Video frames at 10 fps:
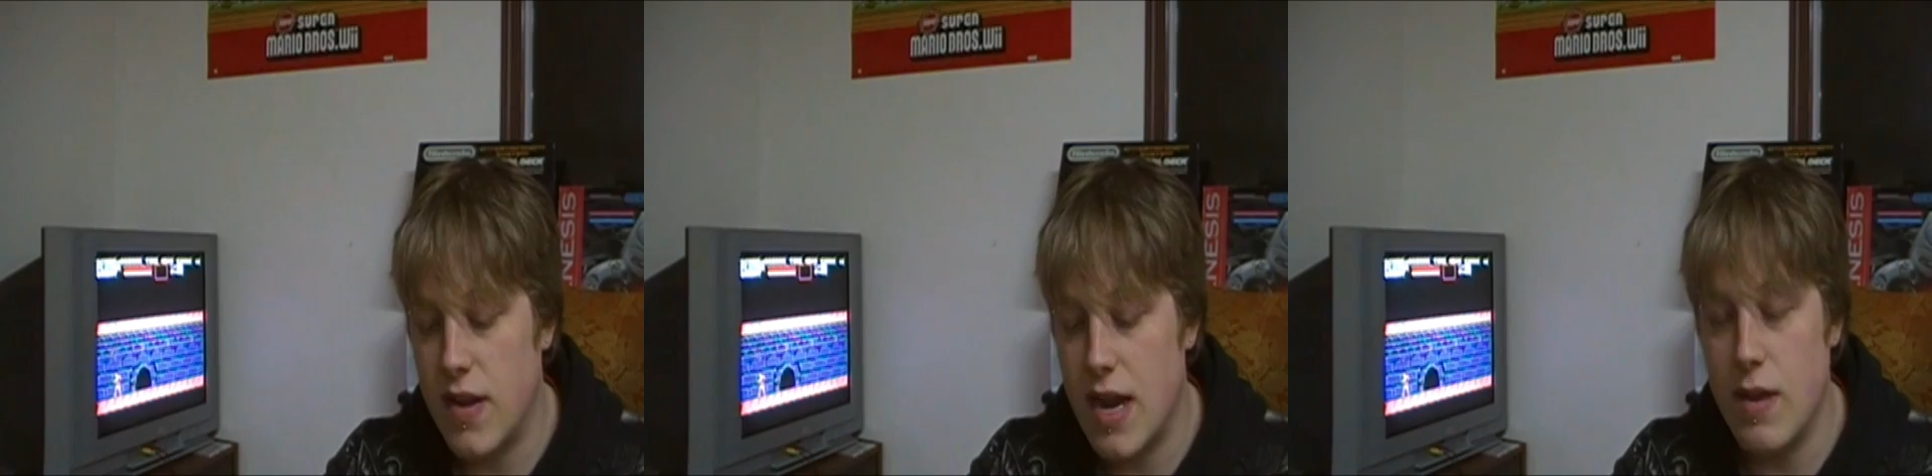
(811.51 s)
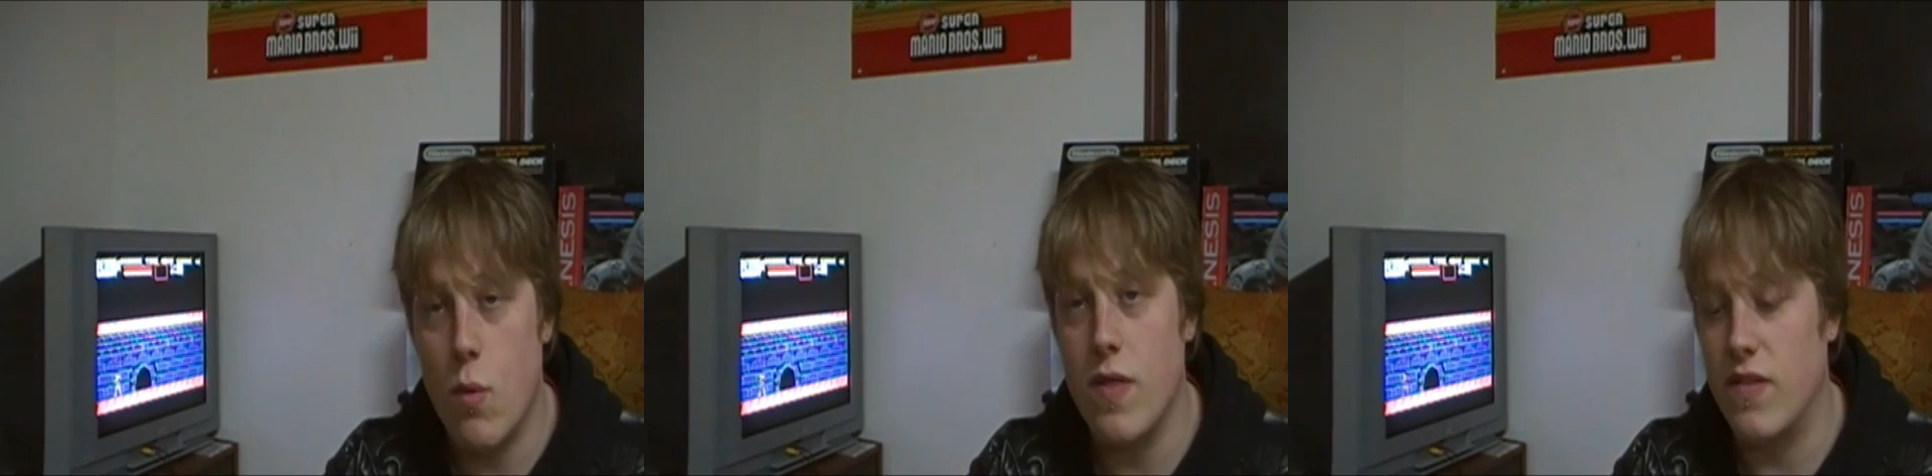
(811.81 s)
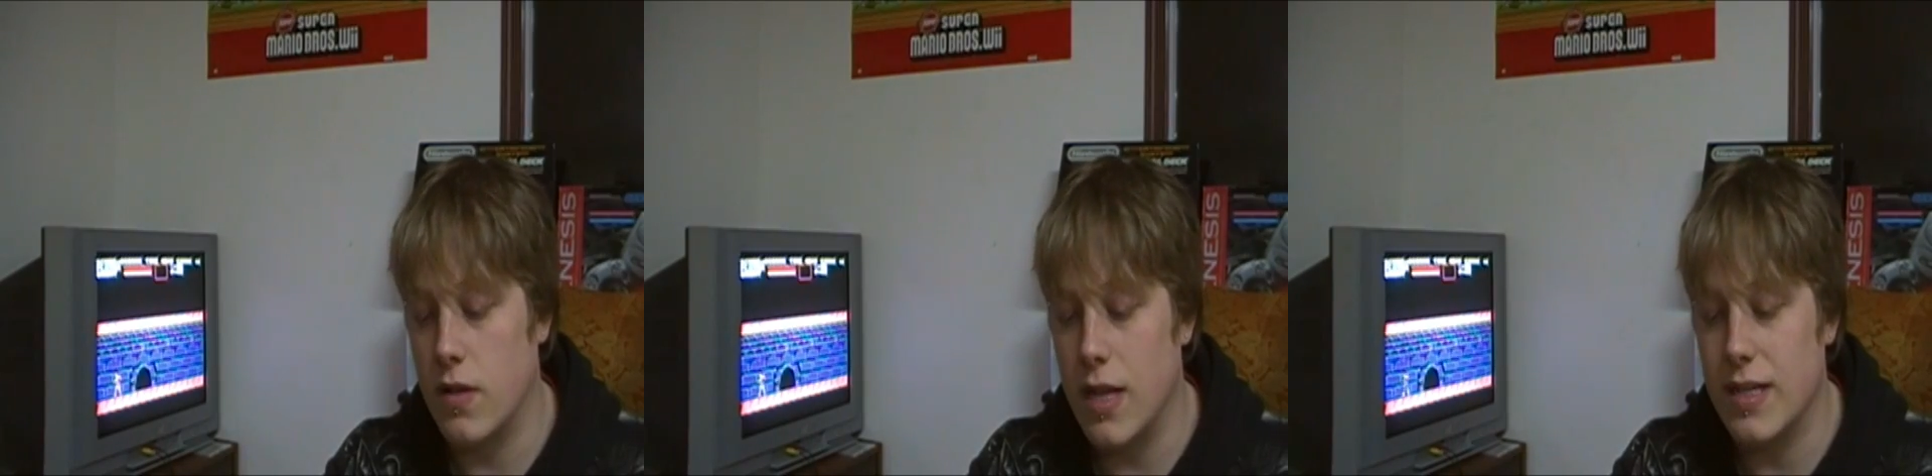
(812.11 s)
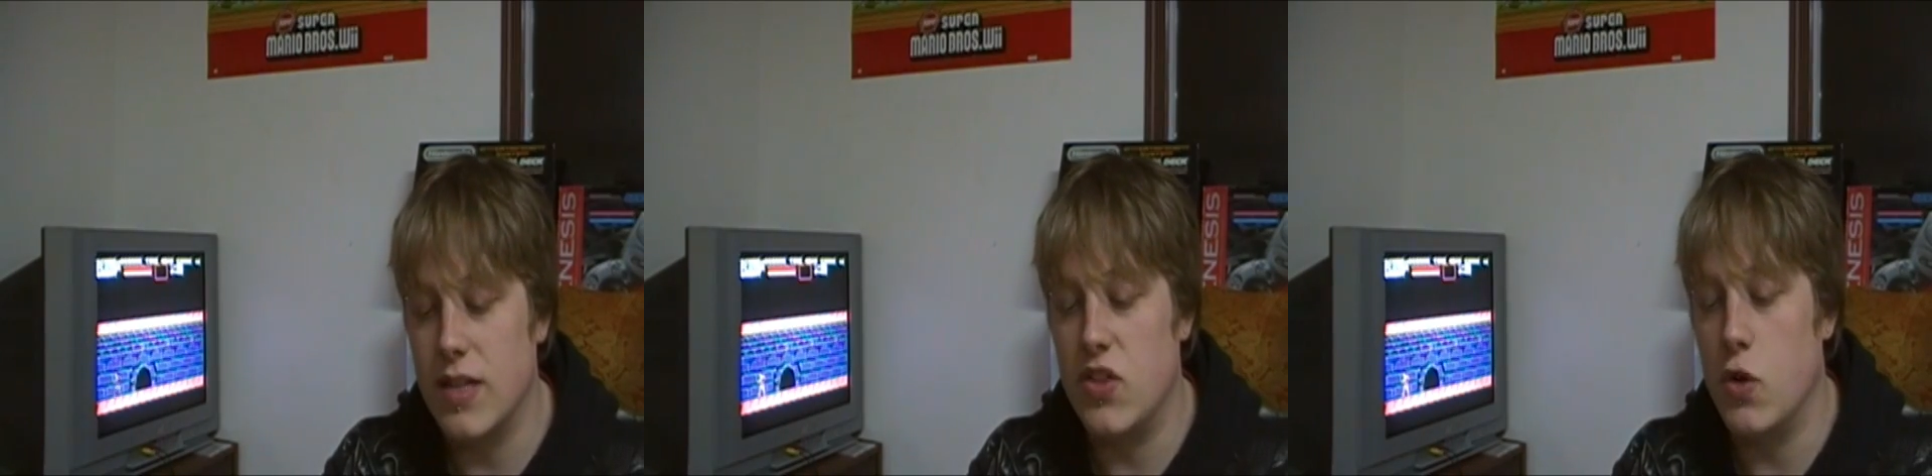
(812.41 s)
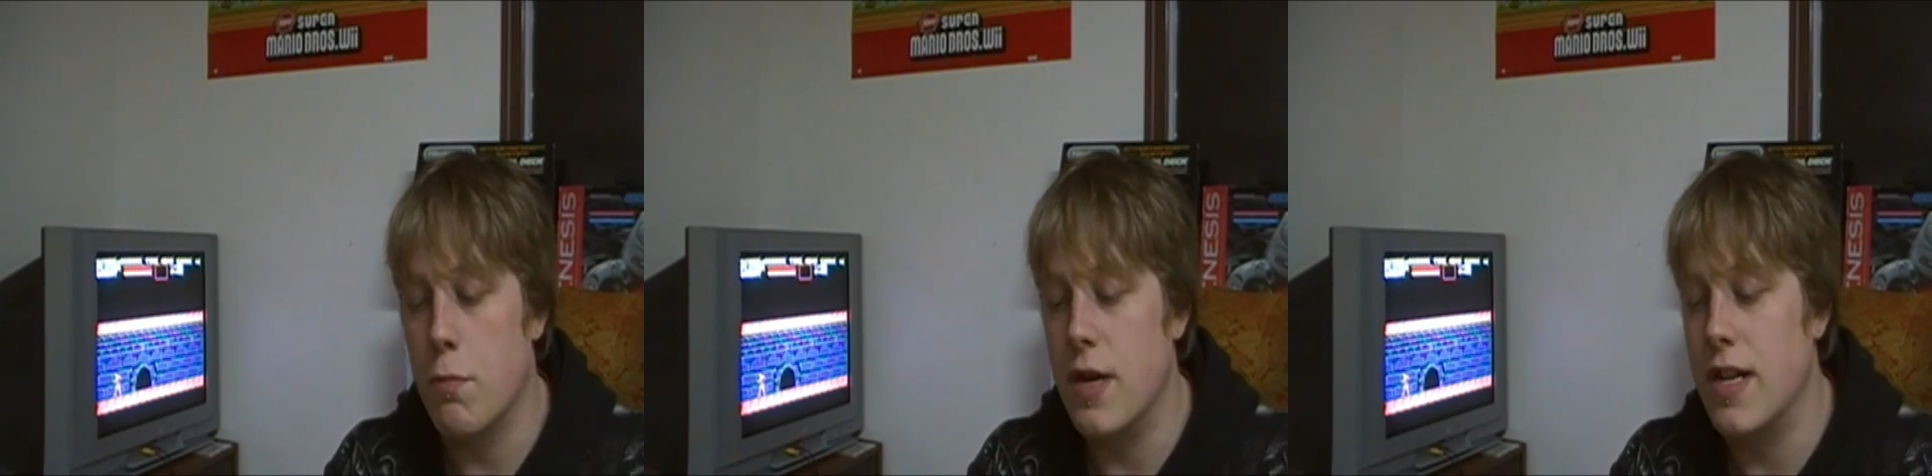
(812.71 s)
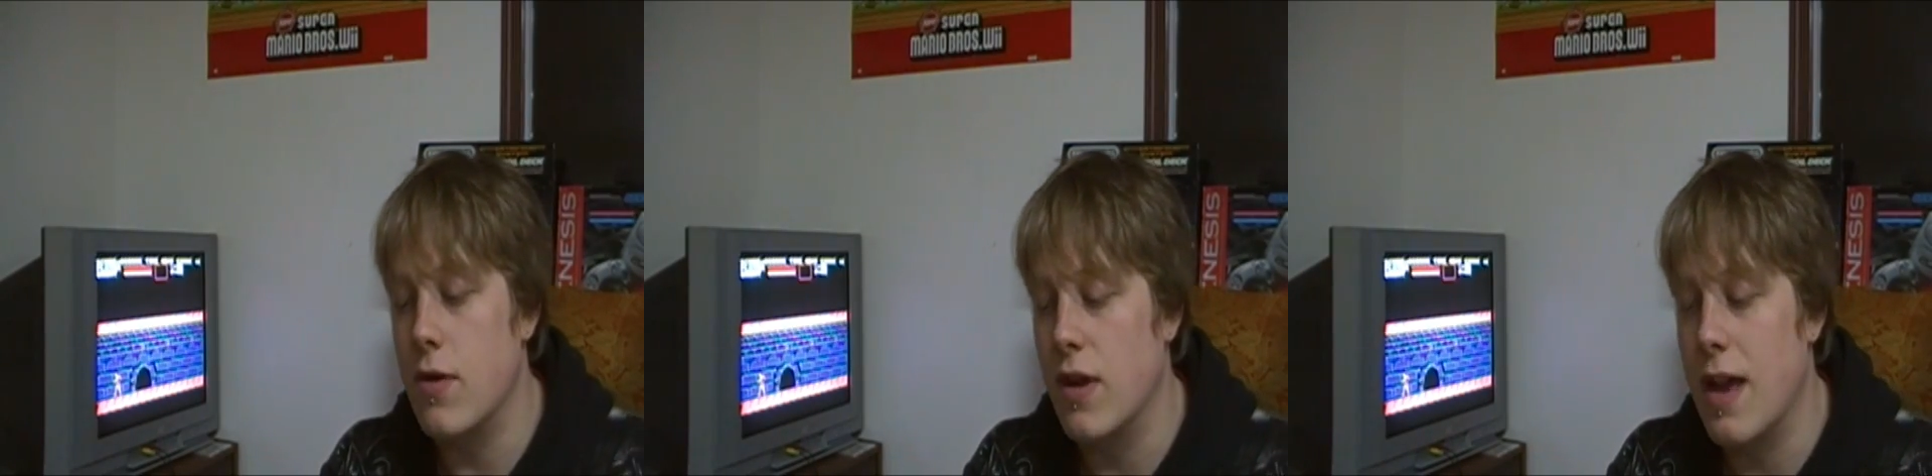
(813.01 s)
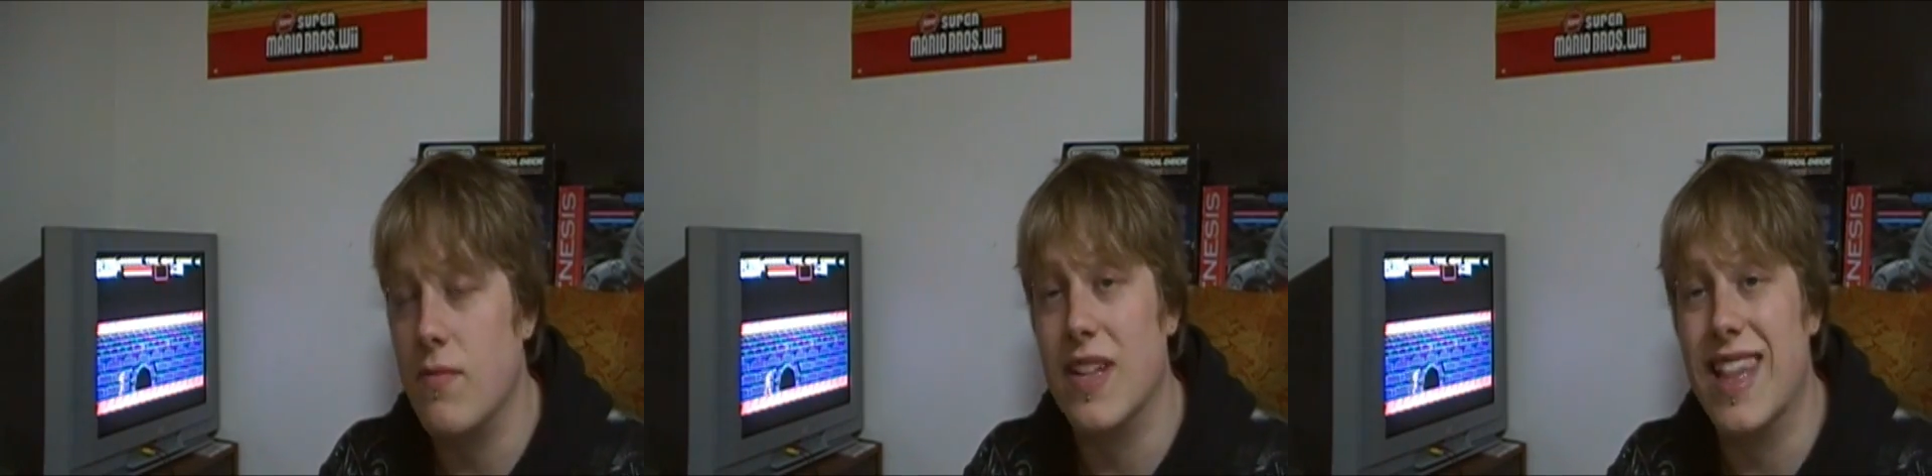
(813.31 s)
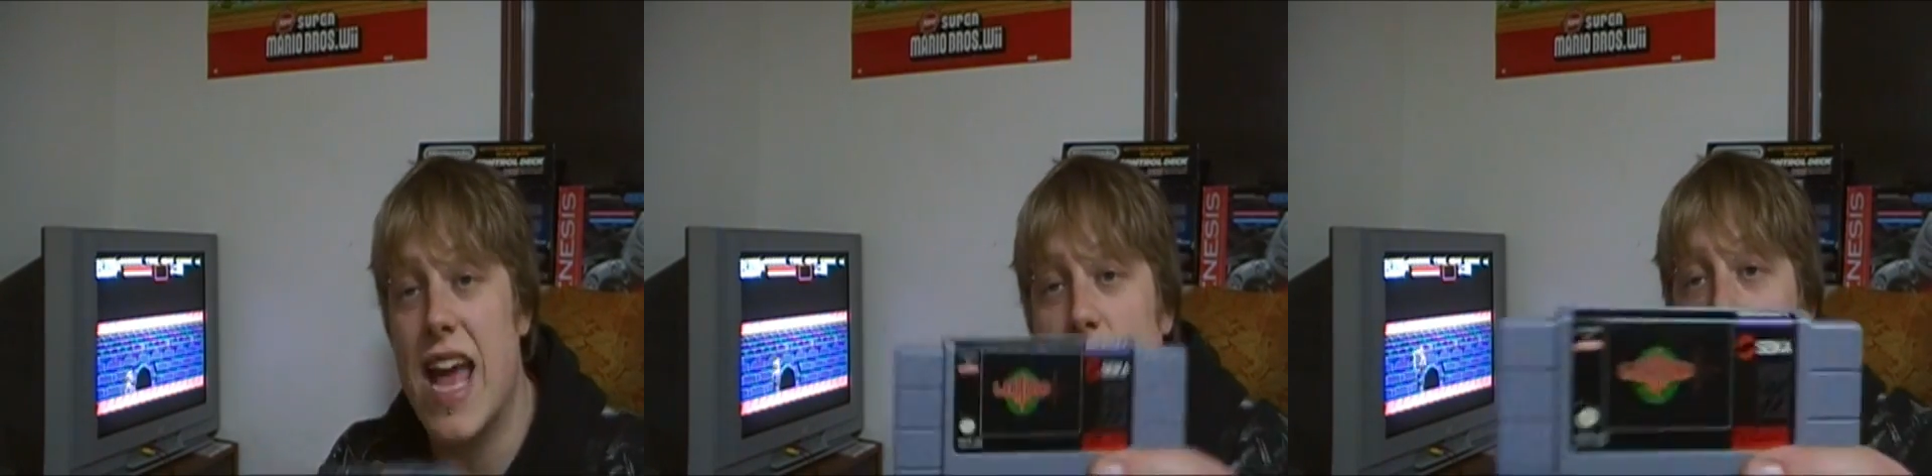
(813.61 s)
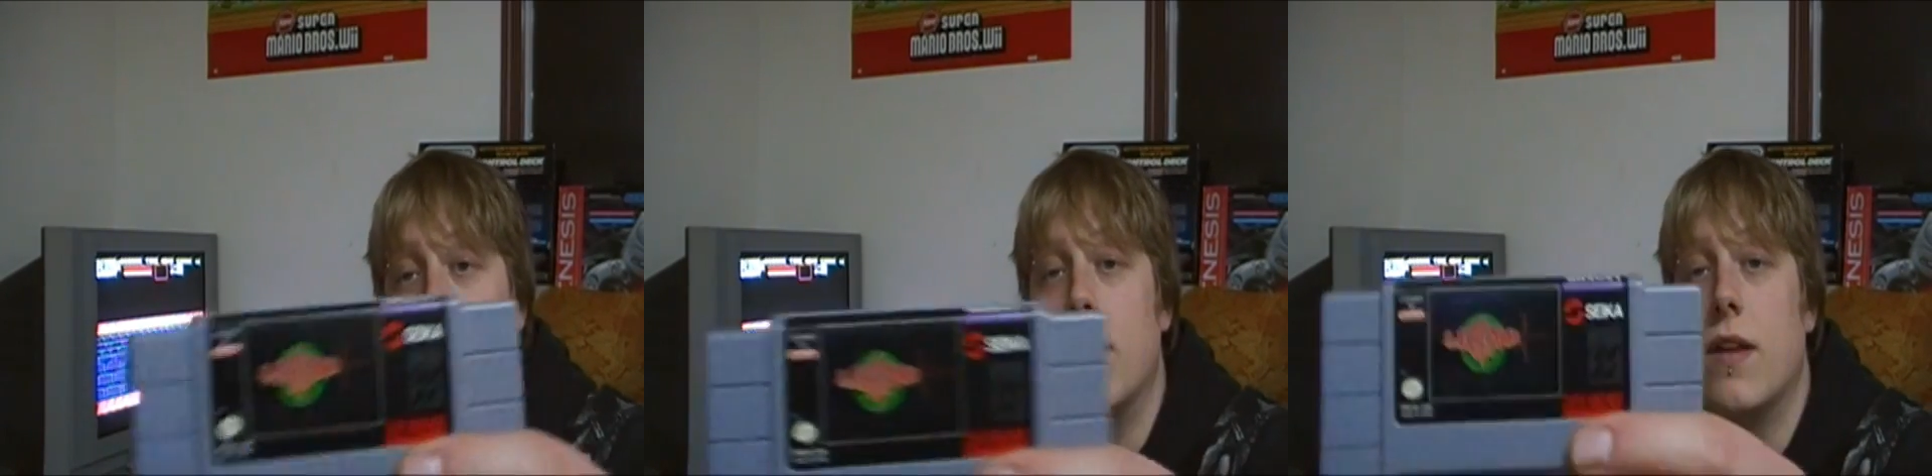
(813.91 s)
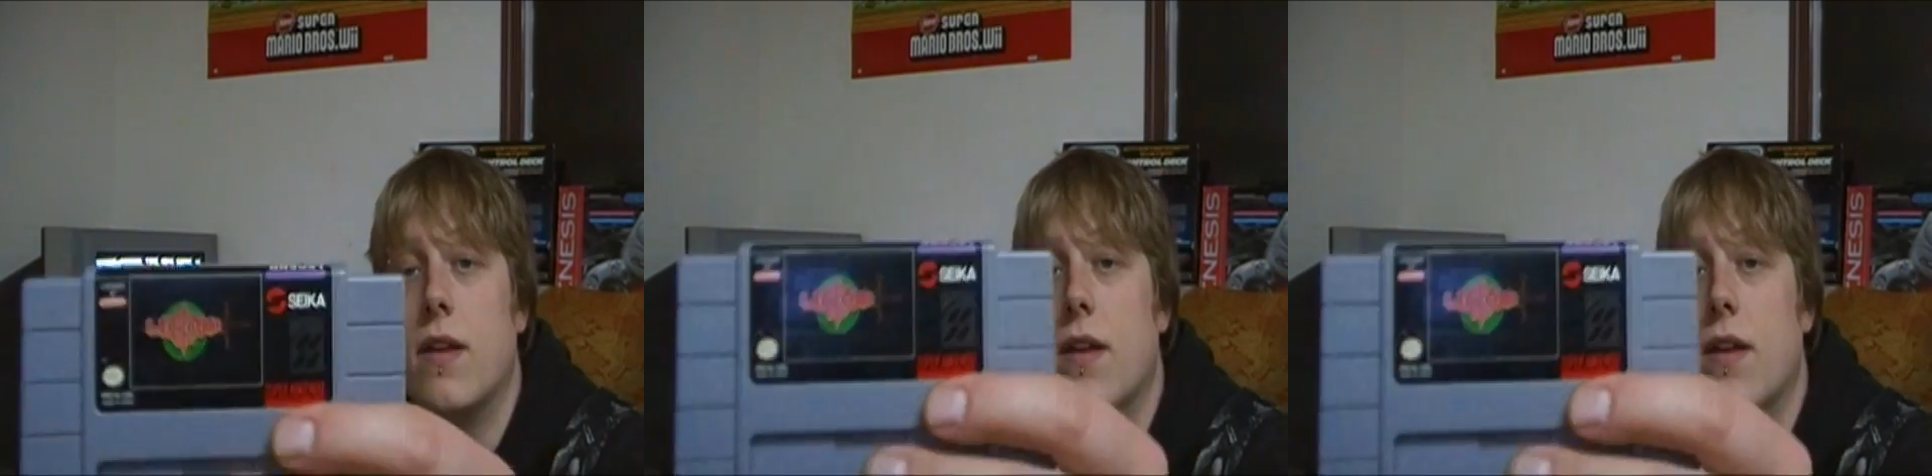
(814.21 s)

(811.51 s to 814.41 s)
Anyone that's collecting Super Nintendo games, Legend.